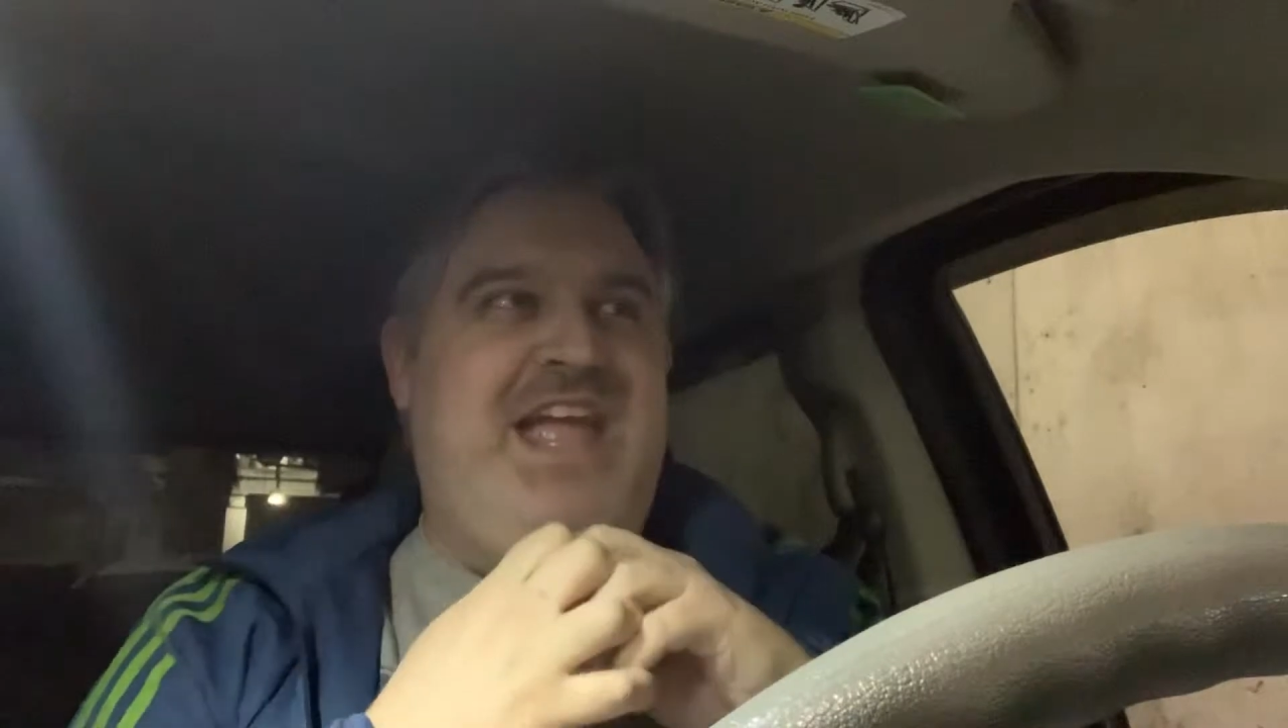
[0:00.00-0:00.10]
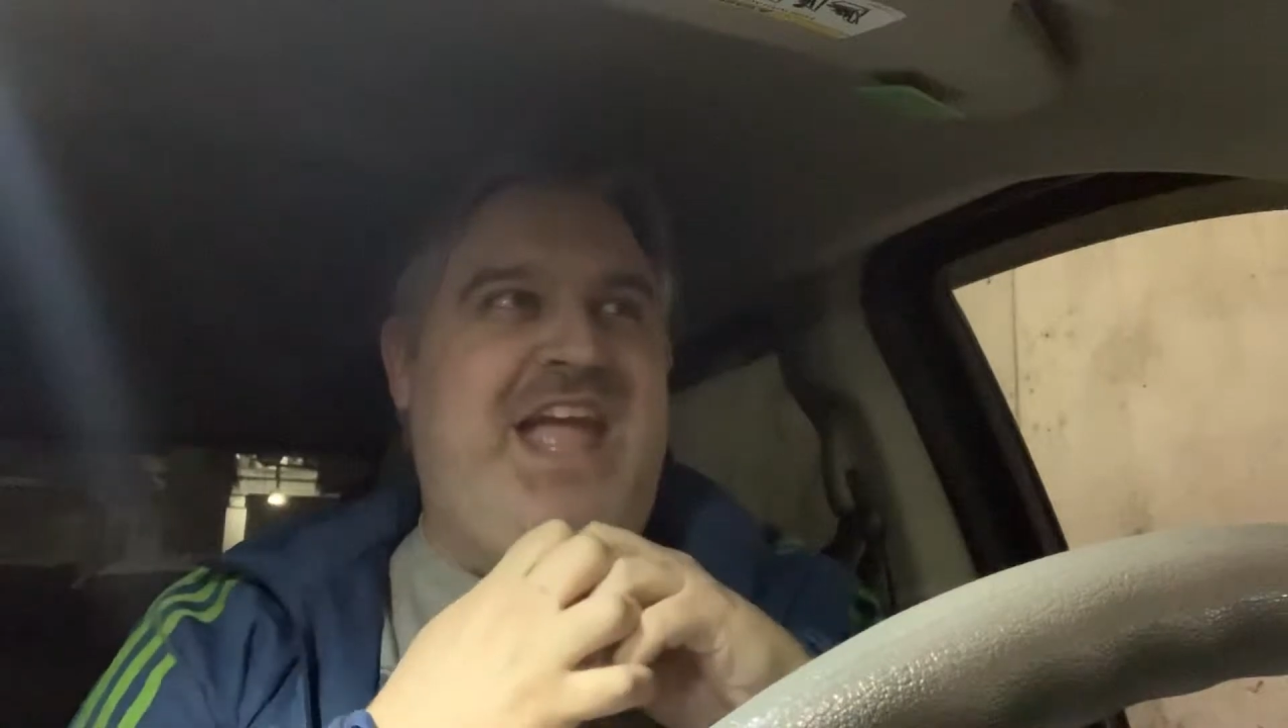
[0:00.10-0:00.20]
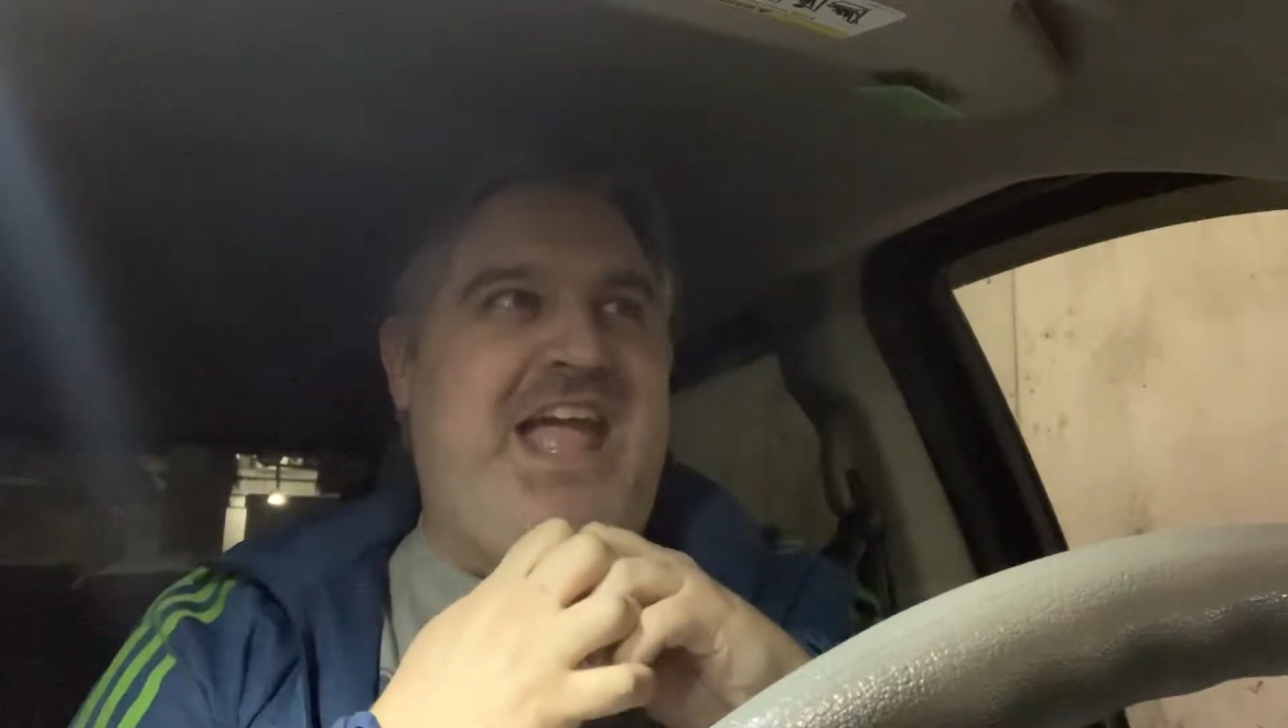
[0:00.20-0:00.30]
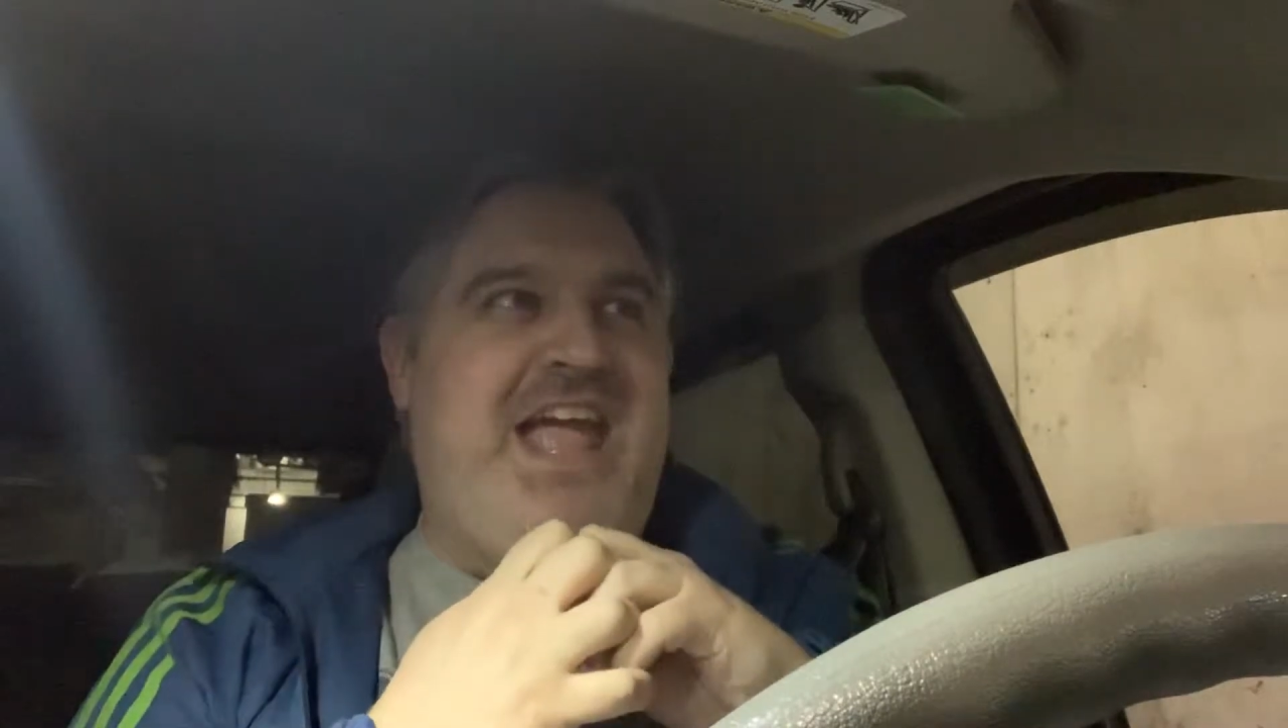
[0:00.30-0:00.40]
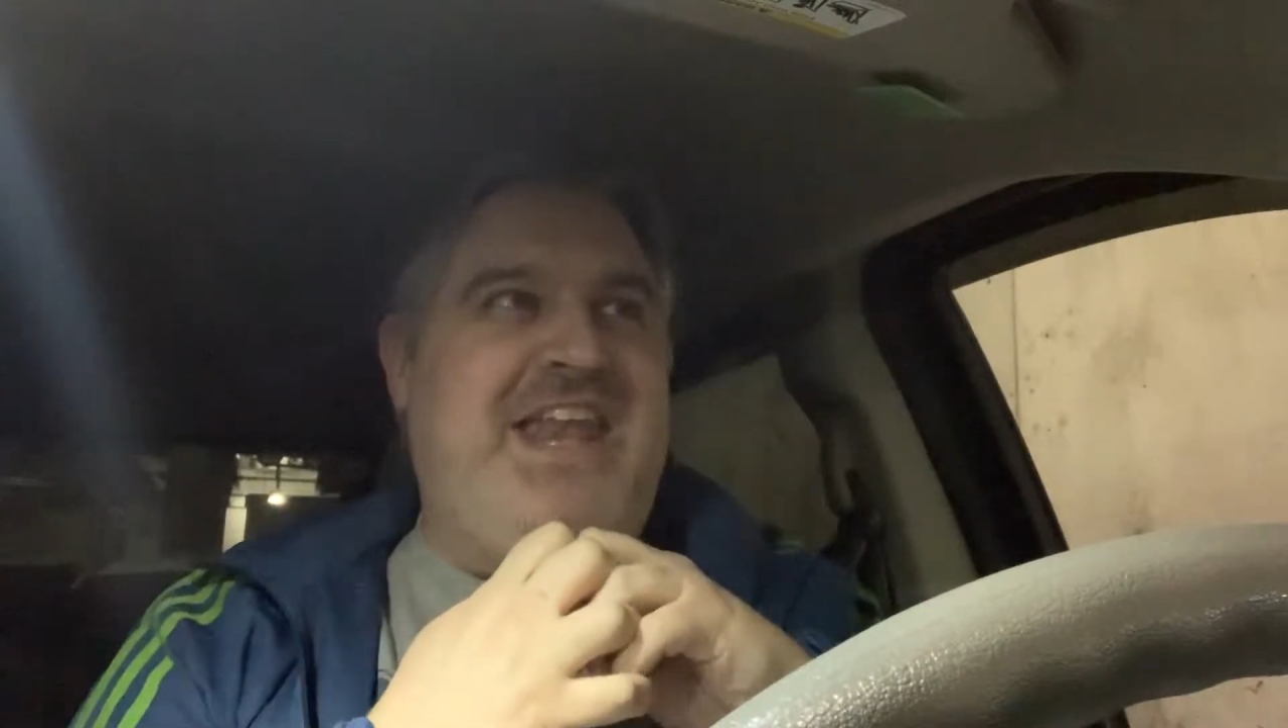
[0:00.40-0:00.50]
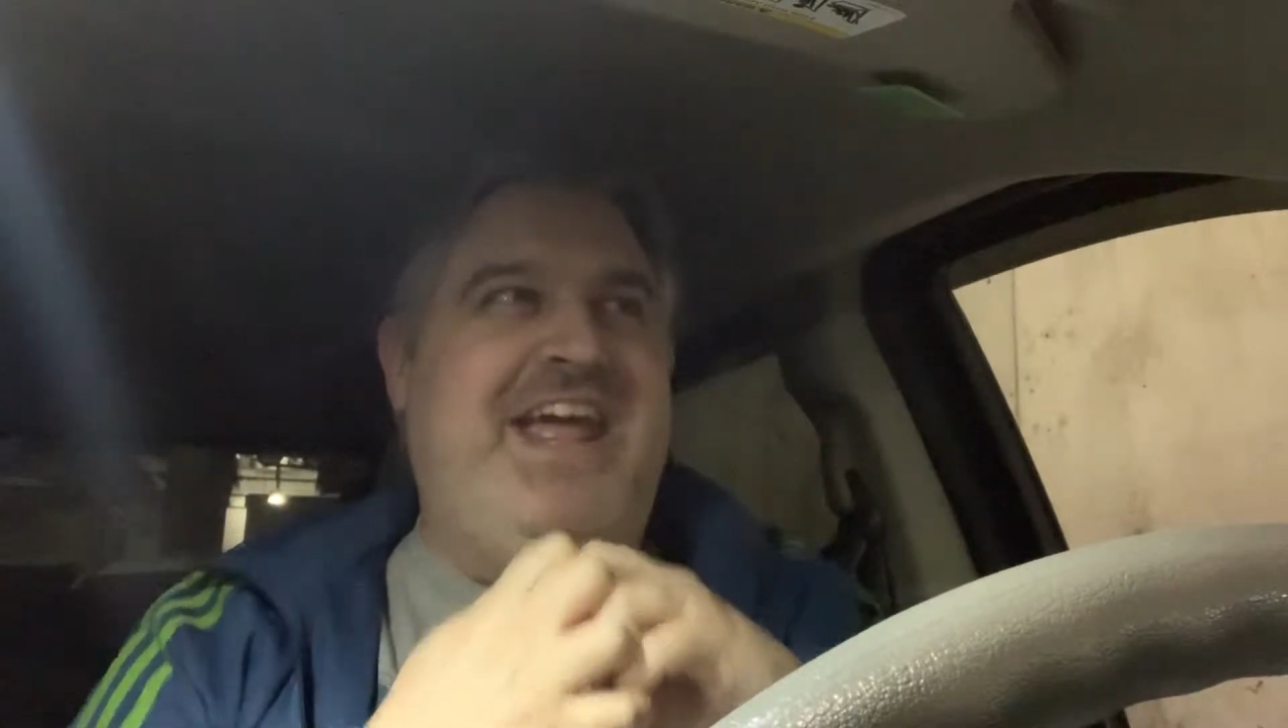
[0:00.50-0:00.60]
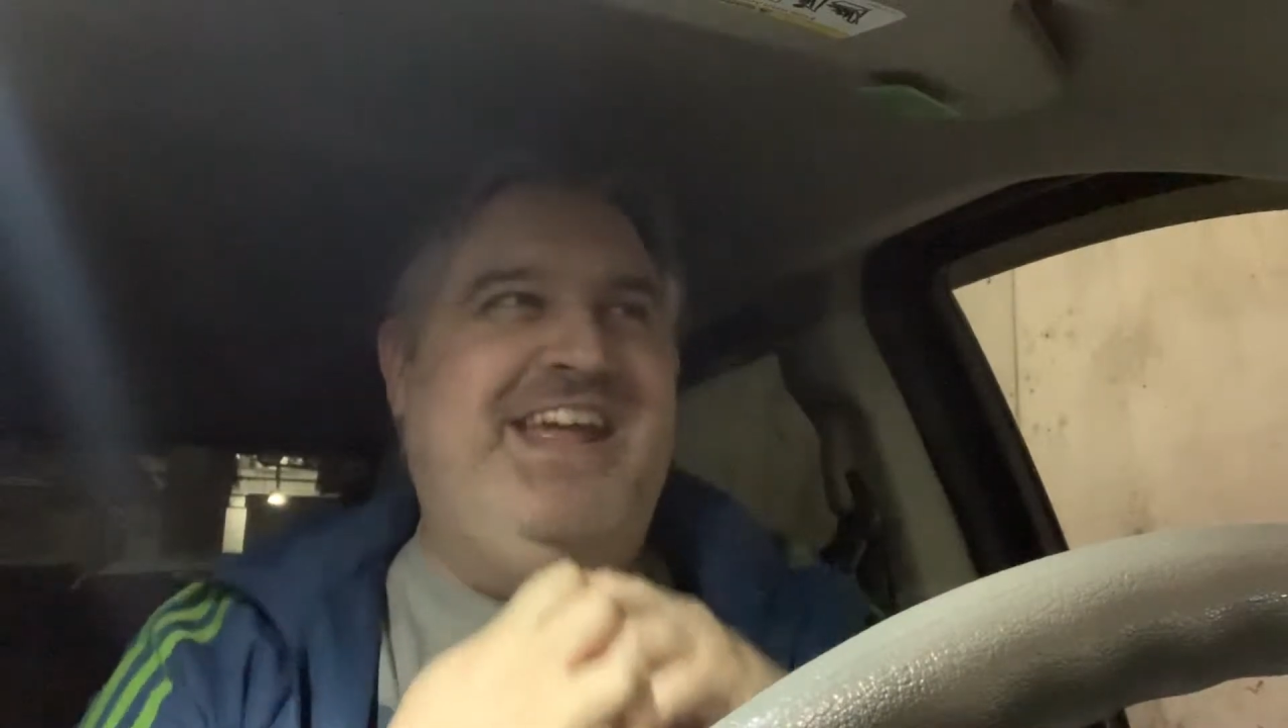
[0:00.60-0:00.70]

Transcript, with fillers: and